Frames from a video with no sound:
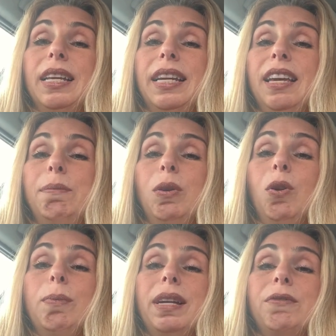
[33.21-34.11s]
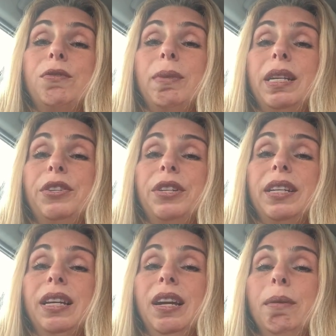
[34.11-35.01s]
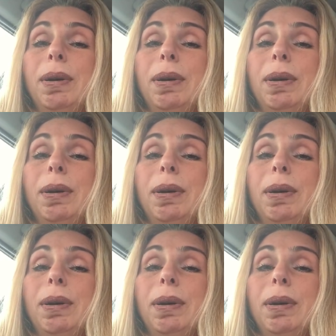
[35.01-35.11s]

they gave me all my information,